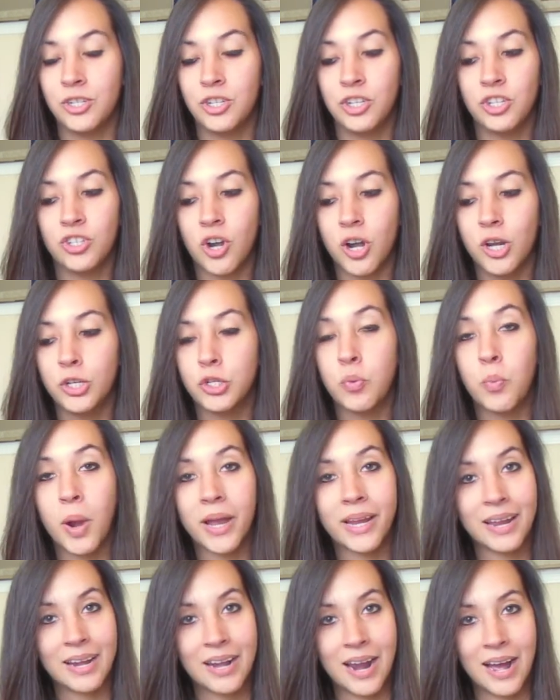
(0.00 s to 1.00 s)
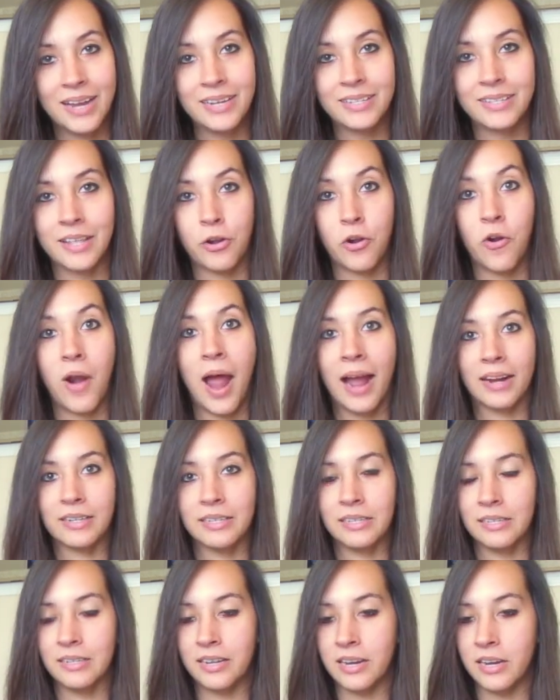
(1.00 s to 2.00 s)
And she's starting to recognize that her
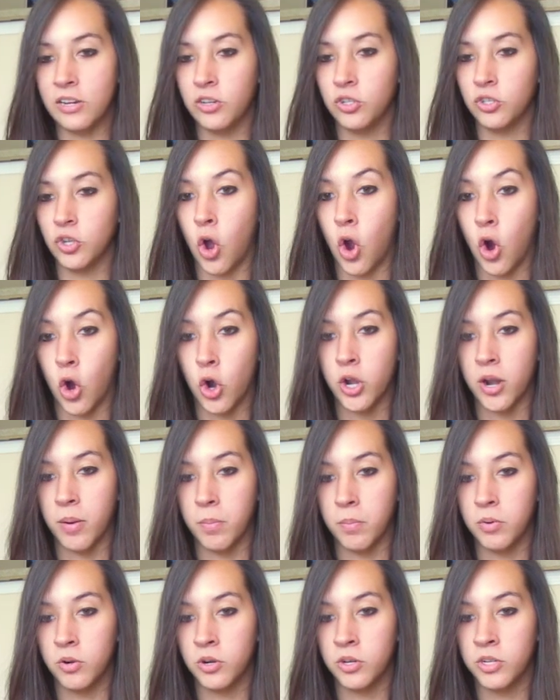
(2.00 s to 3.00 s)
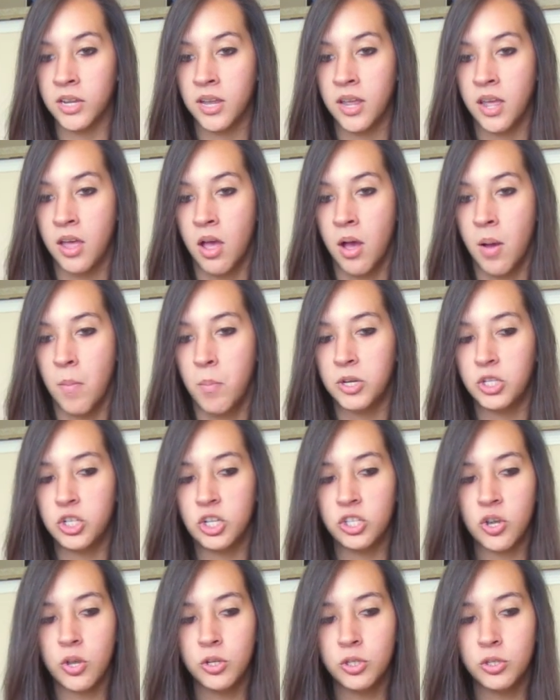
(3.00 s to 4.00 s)
acting days are numbered, but
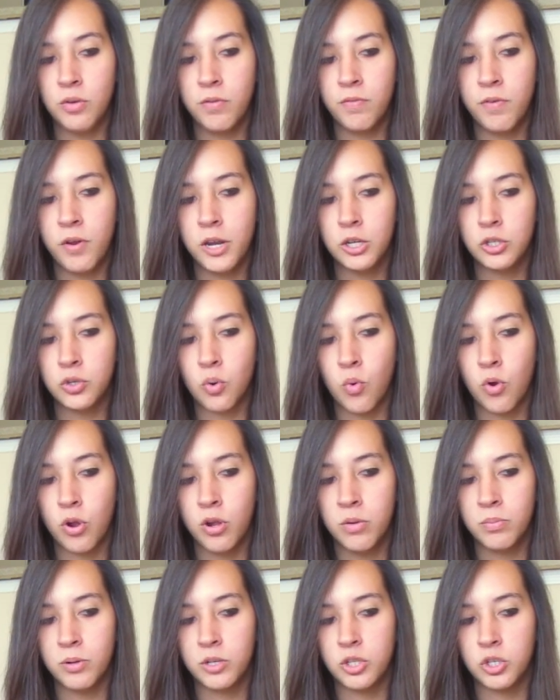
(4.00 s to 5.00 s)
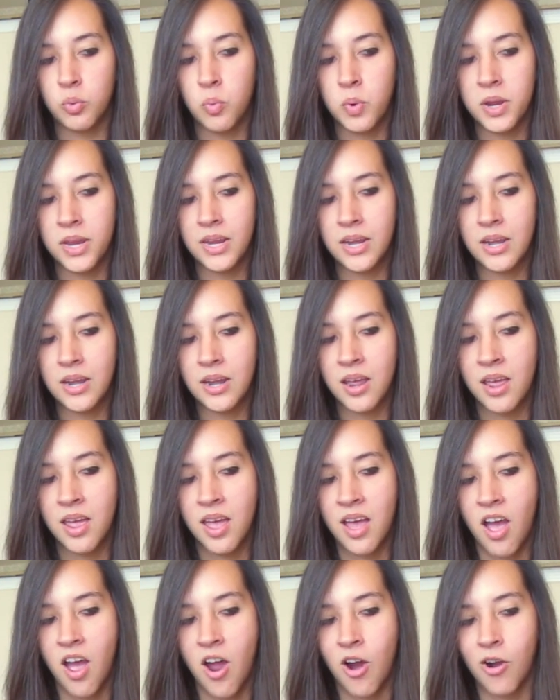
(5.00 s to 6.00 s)
she's also very torn between
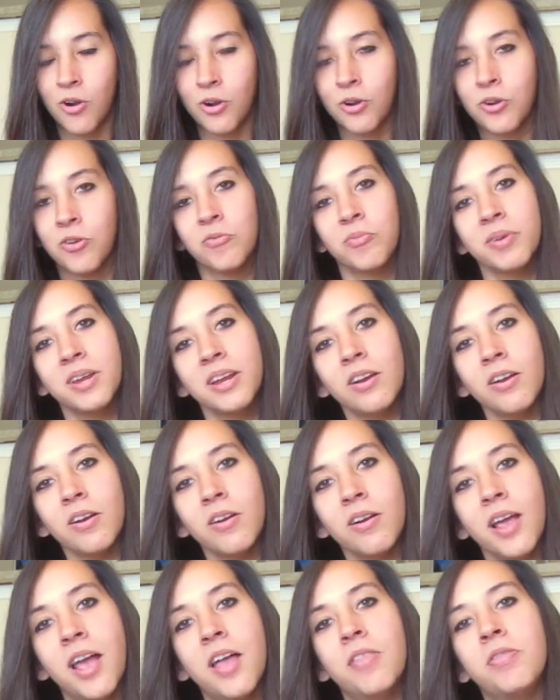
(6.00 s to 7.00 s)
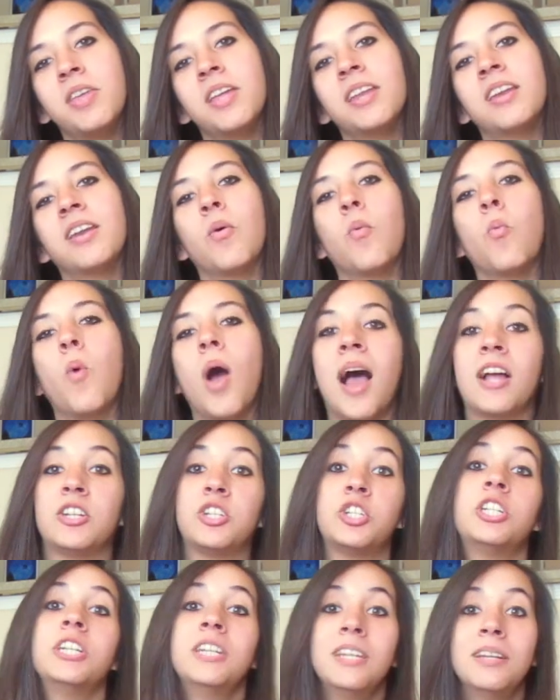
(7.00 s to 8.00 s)
her career, and then, as
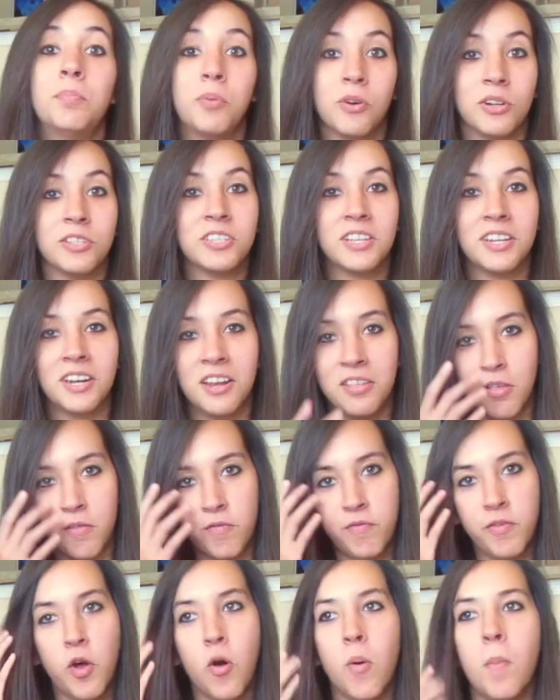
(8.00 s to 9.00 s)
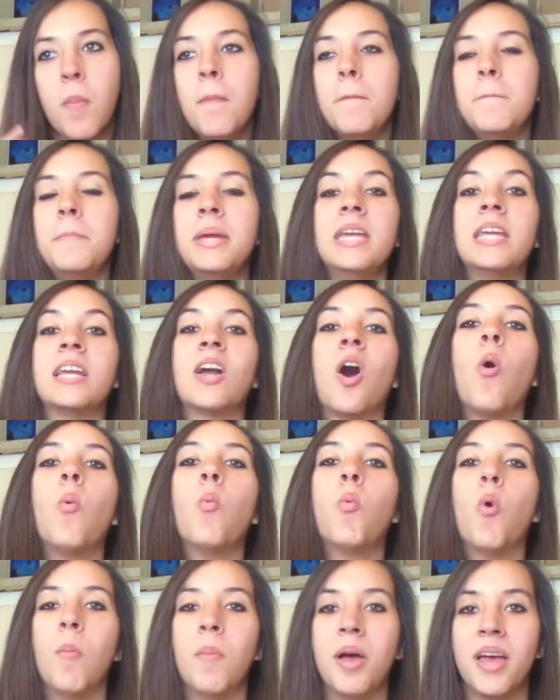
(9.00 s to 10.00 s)
she puts it in the film, being a
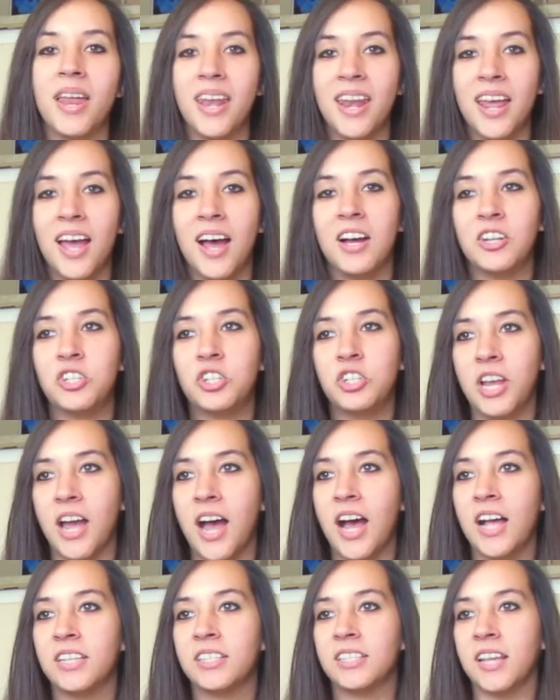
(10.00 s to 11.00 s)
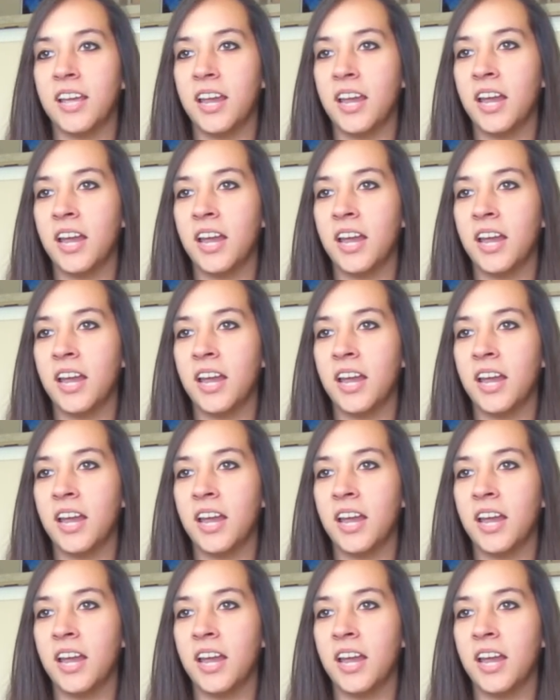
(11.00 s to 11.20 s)
woman. She has